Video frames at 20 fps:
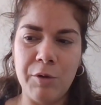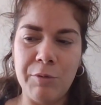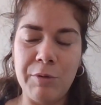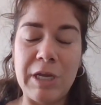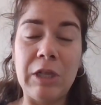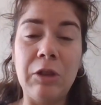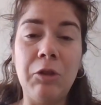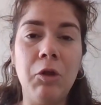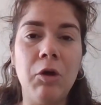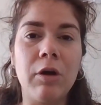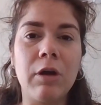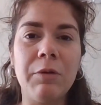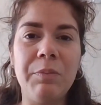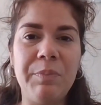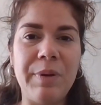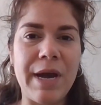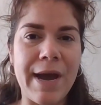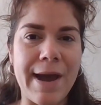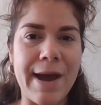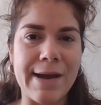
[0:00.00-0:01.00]
we look
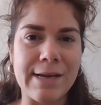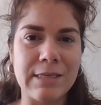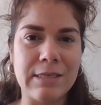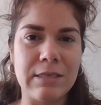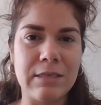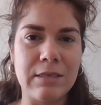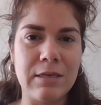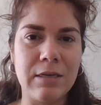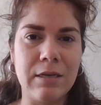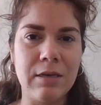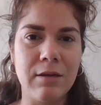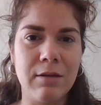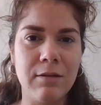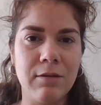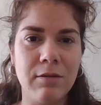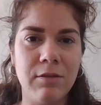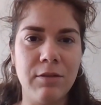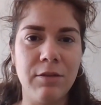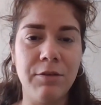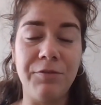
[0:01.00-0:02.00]
past
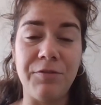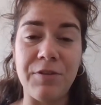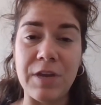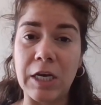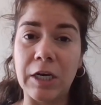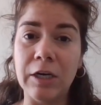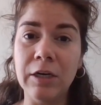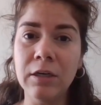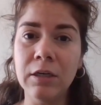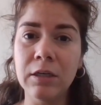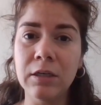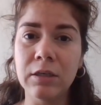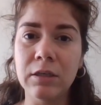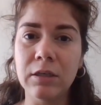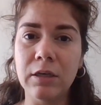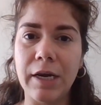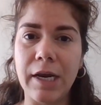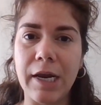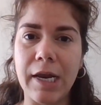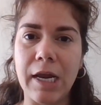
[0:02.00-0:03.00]
the fear
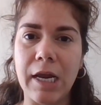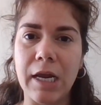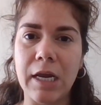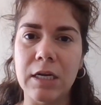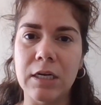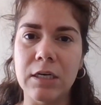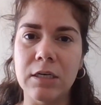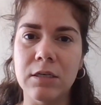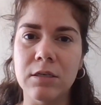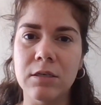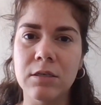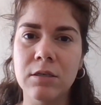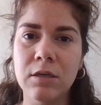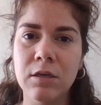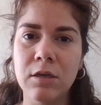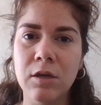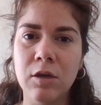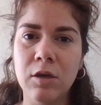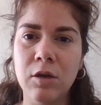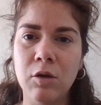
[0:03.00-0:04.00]
and
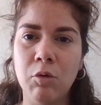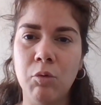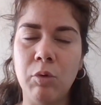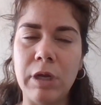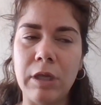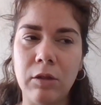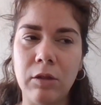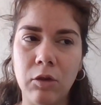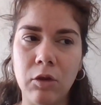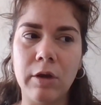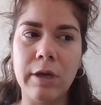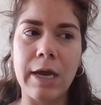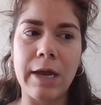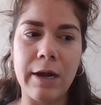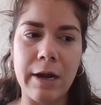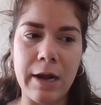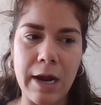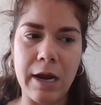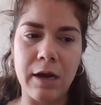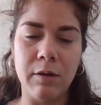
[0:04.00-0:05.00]
we look
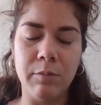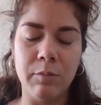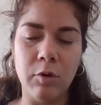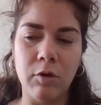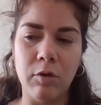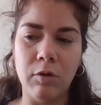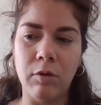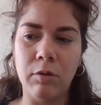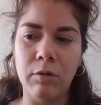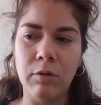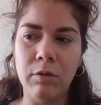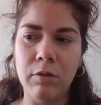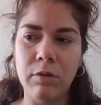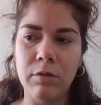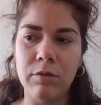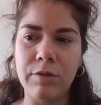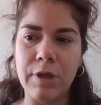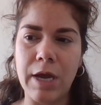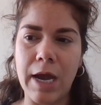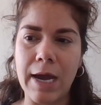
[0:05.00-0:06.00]
at an animal
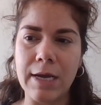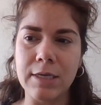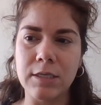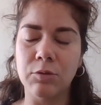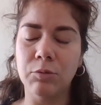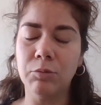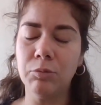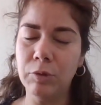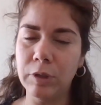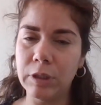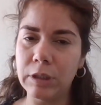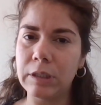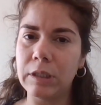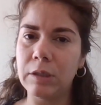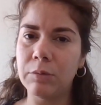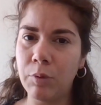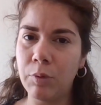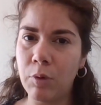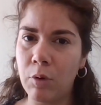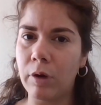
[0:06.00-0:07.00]
that has a really
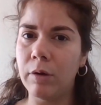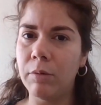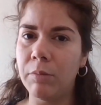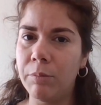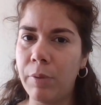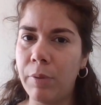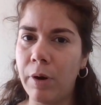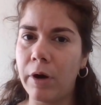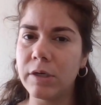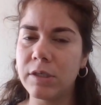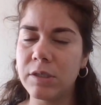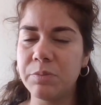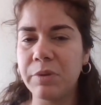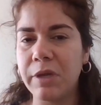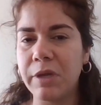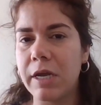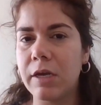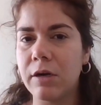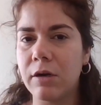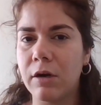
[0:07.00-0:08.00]
important part to
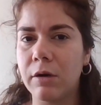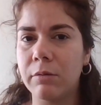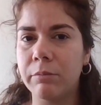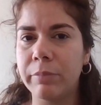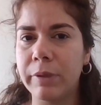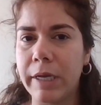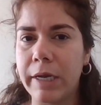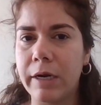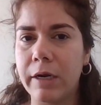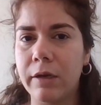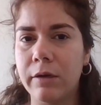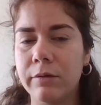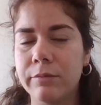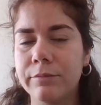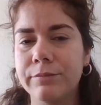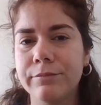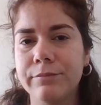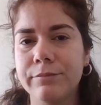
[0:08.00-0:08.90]
play in our planet.